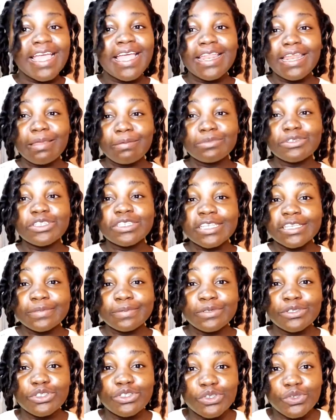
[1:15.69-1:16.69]
let me just
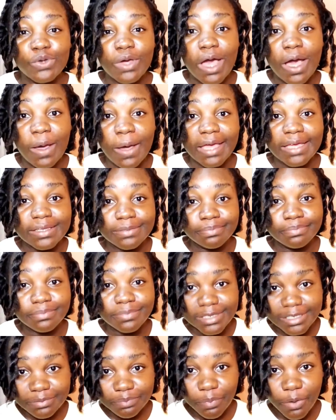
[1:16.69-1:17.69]
explain to you how I
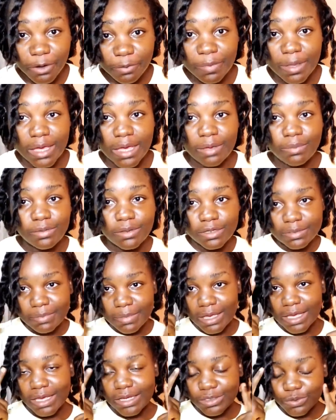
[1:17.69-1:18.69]
did part my hair, because my
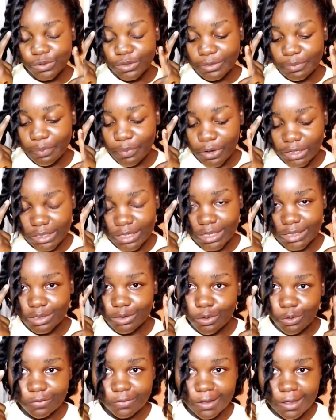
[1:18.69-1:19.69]
hair is already parted
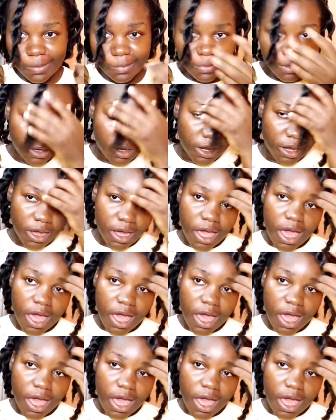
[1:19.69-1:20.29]
off camera